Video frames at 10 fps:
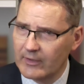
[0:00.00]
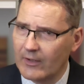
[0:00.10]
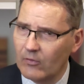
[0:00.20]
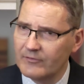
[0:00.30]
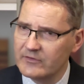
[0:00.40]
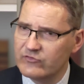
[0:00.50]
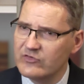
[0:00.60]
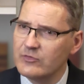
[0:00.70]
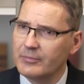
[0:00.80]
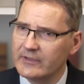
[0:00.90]
all these
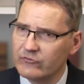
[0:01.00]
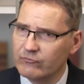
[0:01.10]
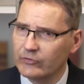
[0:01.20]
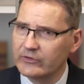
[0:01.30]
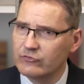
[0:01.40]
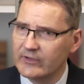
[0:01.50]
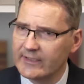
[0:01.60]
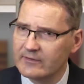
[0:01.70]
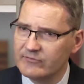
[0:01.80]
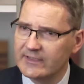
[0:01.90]
disciplines working
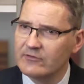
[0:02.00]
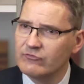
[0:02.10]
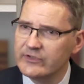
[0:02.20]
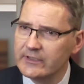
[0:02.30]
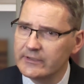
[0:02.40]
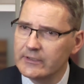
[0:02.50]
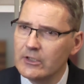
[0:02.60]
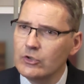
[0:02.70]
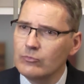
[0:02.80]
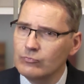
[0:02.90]
together, we can really
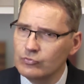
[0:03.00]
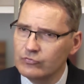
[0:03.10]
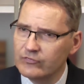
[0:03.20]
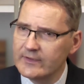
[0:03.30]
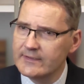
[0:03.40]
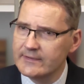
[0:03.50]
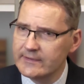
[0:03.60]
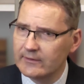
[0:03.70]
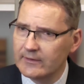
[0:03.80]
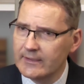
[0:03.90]
move the
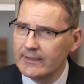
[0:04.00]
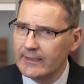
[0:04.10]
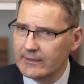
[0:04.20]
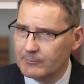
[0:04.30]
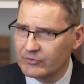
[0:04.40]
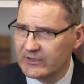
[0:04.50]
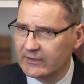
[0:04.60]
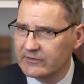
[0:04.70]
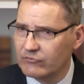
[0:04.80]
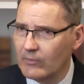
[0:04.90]
needle in a
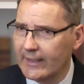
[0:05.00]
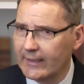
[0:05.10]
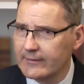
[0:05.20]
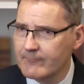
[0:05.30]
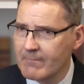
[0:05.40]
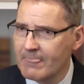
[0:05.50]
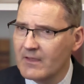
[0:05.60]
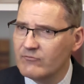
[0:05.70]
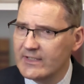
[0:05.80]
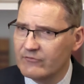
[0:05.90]
productive way.
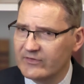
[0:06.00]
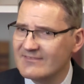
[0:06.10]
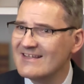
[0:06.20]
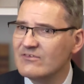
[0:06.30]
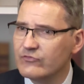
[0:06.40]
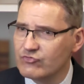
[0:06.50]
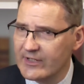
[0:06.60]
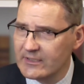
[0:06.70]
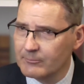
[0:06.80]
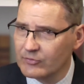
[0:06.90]
We have extensive
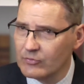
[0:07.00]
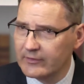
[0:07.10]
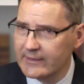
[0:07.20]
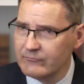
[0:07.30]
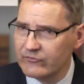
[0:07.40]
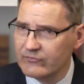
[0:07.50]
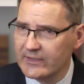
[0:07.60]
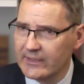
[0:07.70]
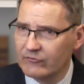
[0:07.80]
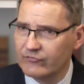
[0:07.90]
training programs. We
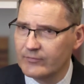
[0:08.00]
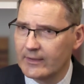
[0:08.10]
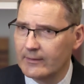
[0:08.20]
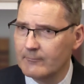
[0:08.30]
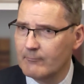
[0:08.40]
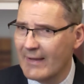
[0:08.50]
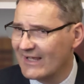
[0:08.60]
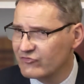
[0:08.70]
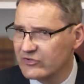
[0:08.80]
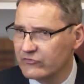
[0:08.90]
have
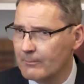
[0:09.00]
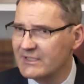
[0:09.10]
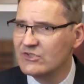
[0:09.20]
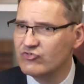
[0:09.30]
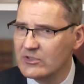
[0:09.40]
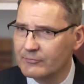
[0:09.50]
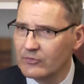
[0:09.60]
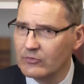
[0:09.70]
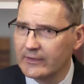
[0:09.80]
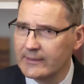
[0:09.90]
master's and PhD
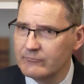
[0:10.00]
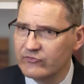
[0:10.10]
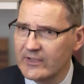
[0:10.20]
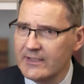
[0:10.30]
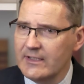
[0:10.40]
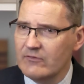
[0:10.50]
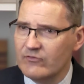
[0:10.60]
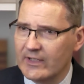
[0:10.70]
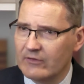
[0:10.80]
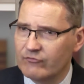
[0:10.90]
programs.
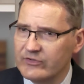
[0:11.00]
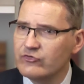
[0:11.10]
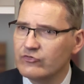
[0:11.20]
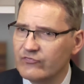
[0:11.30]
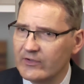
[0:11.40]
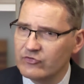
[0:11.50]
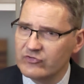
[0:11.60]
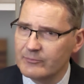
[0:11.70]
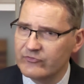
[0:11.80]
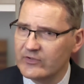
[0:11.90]
We have research
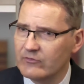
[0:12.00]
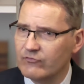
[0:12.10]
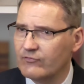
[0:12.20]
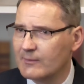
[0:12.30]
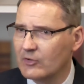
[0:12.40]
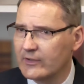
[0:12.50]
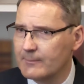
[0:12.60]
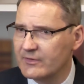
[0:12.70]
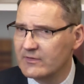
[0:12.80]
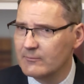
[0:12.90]
fellowships in
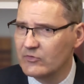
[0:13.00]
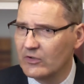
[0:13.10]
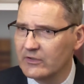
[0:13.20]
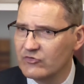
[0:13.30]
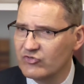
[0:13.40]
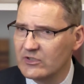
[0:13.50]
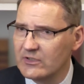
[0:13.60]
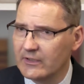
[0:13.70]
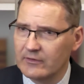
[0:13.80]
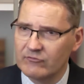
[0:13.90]

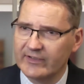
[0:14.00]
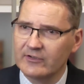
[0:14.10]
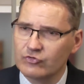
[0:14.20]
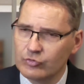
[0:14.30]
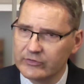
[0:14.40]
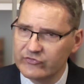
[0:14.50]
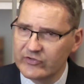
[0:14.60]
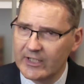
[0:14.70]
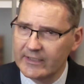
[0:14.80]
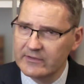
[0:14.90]
pharmacoepidemiology, in regulatory
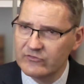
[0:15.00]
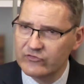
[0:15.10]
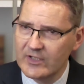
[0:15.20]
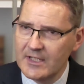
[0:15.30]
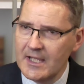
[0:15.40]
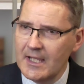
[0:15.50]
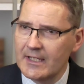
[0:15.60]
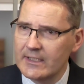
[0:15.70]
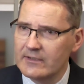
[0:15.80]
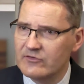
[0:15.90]
science,
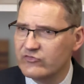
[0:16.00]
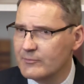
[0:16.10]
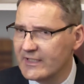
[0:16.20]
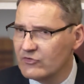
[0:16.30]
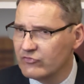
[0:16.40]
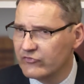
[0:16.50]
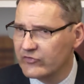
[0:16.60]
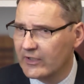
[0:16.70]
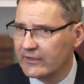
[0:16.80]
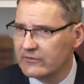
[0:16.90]
in dissemination
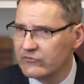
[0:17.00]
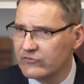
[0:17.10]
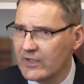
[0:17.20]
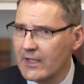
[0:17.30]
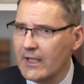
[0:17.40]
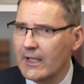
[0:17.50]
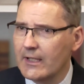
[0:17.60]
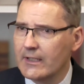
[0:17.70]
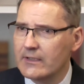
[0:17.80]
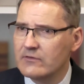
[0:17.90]
science.
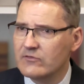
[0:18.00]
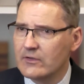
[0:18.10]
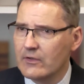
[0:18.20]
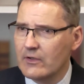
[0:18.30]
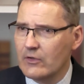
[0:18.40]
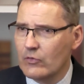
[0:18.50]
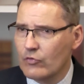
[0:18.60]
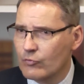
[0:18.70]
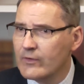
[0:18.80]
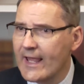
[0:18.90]
And
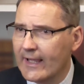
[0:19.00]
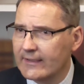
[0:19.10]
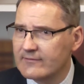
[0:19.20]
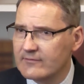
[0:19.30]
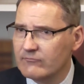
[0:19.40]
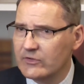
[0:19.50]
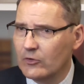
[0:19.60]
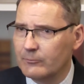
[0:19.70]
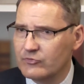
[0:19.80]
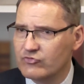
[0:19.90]
through that, we
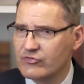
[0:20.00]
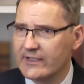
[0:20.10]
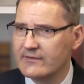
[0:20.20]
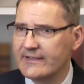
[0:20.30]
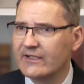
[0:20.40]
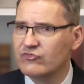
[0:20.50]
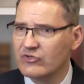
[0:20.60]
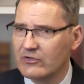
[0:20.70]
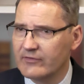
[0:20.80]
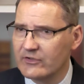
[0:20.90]
hope to train the next
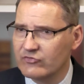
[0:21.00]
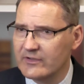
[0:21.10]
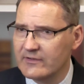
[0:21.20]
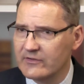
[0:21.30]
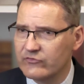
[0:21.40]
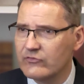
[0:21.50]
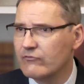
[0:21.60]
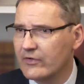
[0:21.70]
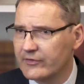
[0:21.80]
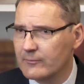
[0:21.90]
generation in this
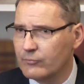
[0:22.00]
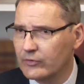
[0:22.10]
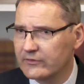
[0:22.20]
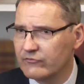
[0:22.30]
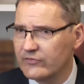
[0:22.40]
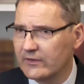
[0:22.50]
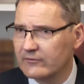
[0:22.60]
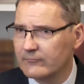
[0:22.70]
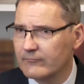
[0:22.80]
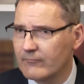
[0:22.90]
very important
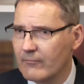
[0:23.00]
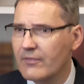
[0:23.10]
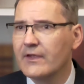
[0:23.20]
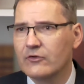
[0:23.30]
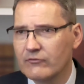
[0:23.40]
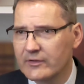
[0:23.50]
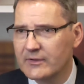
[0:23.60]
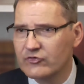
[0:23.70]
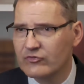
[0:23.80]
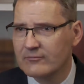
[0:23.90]
field. Thank you very
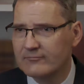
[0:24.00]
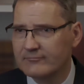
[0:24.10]
much.